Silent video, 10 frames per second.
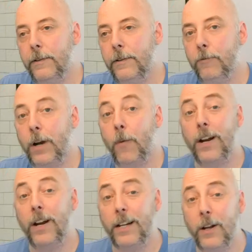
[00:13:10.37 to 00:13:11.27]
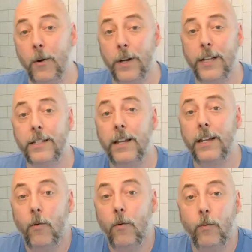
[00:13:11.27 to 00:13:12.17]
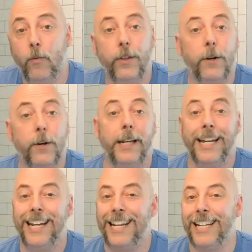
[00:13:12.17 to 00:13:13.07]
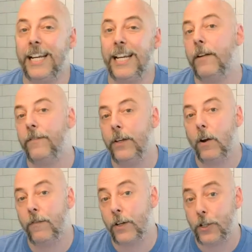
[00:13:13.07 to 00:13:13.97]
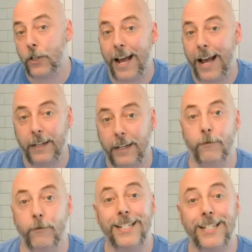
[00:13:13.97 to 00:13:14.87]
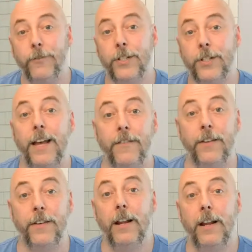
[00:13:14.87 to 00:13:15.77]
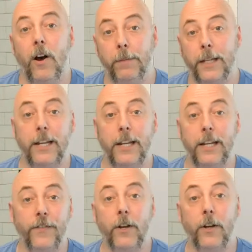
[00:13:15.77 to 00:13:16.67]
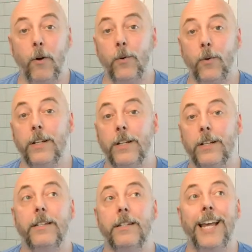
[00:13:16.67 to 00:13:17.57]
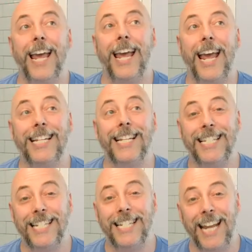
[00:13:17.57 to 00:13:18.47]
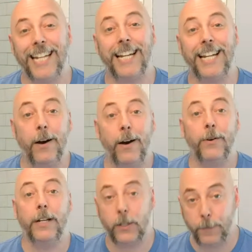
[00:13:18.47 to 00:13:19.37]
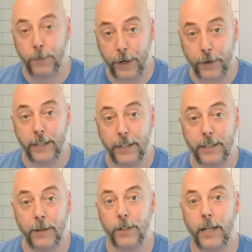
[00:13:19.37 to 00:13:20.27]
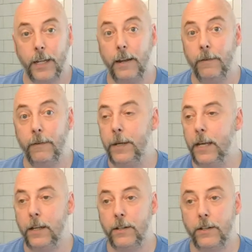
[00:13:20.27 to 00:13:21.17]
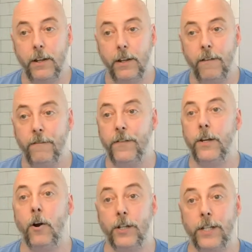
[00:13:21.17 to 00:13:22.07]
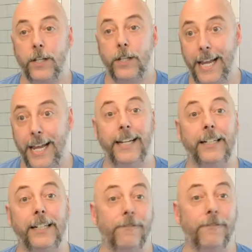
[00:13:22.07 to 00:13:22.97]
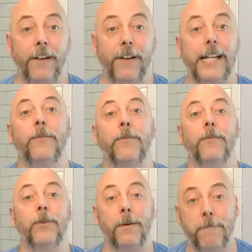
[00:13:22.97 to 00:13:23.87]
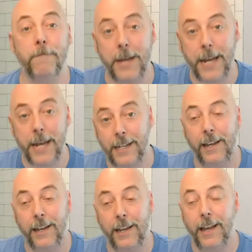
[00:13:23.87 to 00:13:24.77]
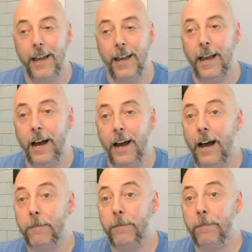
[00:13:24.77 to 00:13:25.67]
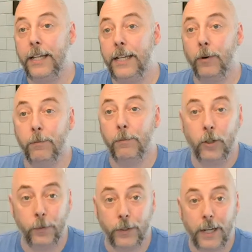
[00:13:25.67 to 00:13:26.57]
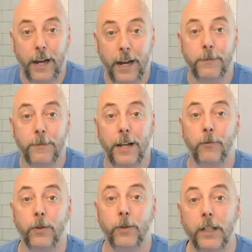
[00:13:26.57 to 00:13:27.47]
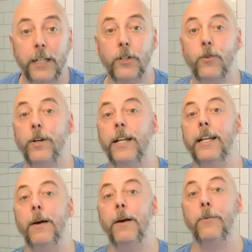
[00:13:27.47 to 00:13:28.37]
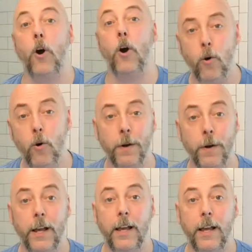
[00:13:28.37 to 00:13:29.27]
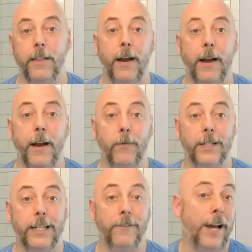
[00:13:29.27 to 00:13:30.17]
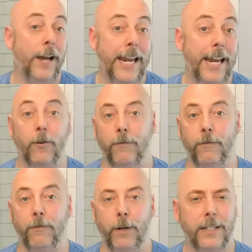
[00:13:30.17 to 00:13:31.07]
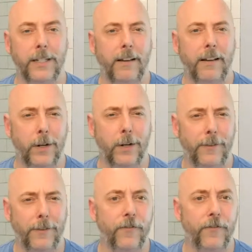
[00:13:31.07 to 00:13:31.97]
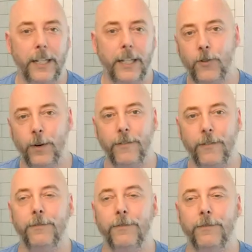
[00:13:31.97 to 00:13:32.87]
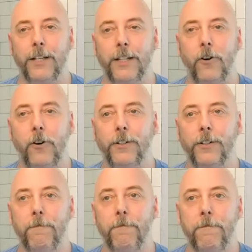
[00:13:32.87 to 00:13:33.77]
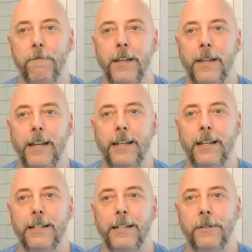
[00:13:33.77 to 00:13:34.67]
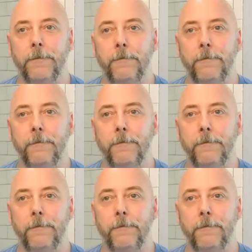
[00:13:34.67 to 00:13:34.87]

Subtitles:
I want to know is, will there be any kind of VR functionality? Resident Evil 7 on PlayStation VR was a standout experience. It was a PS VR selling device. It was amazing. I played through it multiple times. I really enjoyed it, and I would hope that Resident Evil 8 or Resident Evil Village, whatever it's called, is